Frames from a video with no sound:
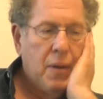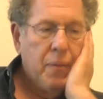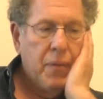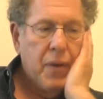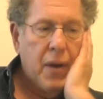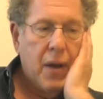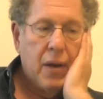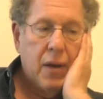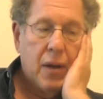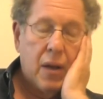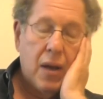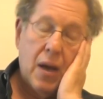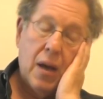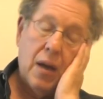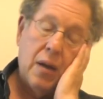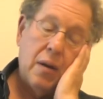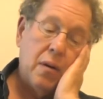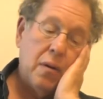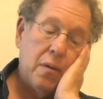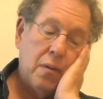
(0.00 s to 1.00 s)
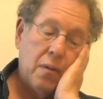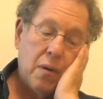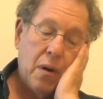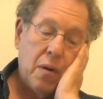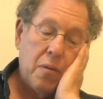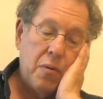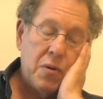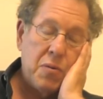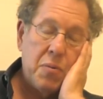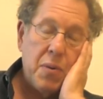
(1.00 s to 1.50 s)
and again, I
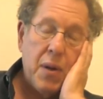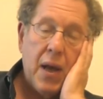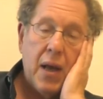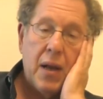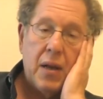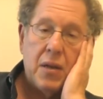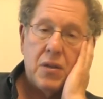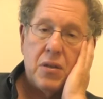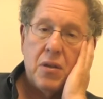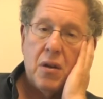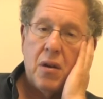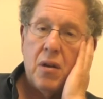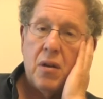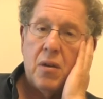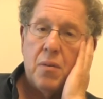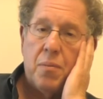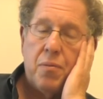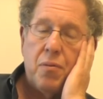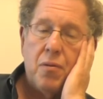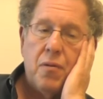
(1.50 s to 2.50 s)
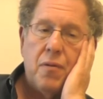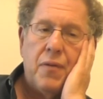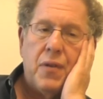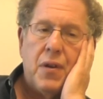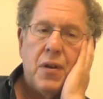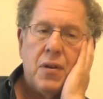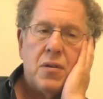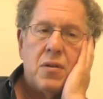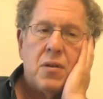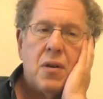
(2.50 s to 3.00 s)
wish we had a study to prove
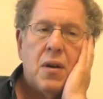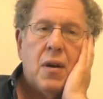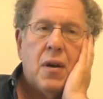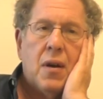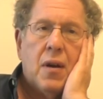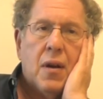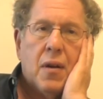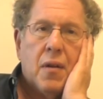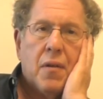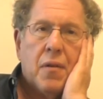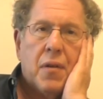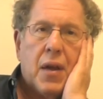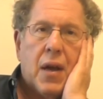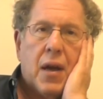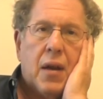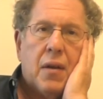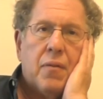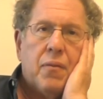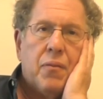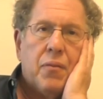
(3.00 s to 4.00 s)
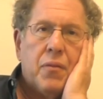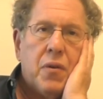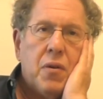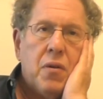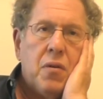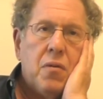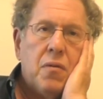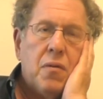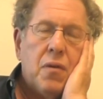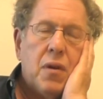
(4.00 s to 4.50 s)
this, that
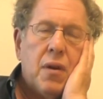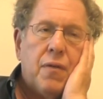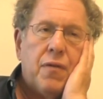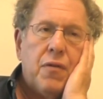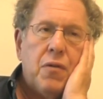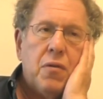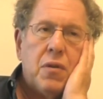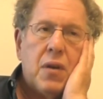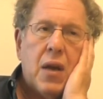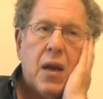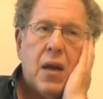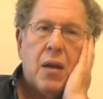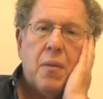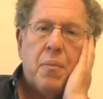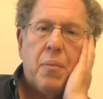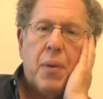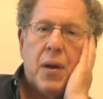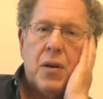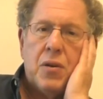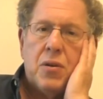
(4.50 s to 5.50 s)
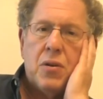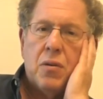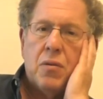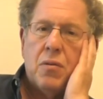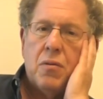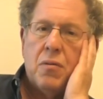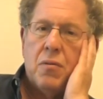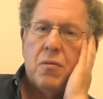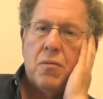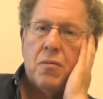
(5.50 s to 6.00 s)
if you take a patient
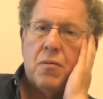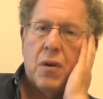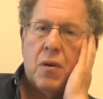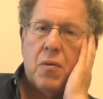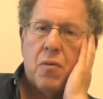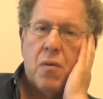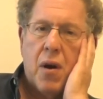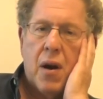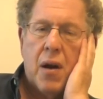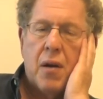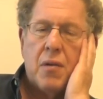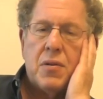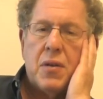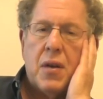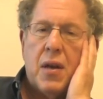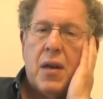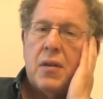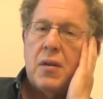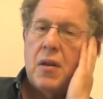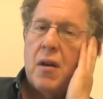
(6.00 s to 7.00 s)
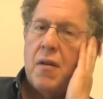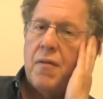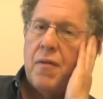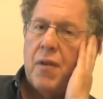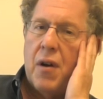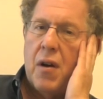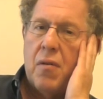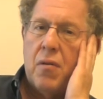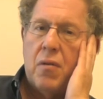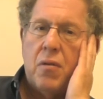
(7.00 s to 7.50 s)
who requires an
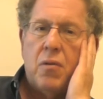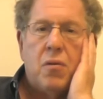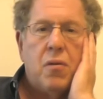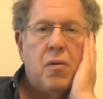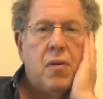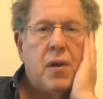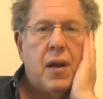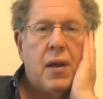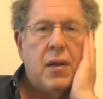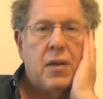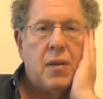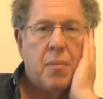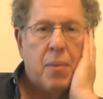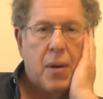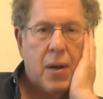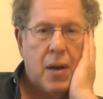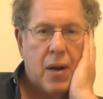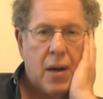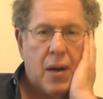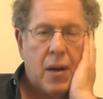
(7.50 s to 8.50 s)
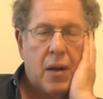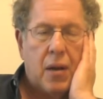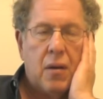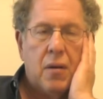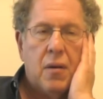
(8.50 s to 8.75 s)
antiviral or an antibiotic,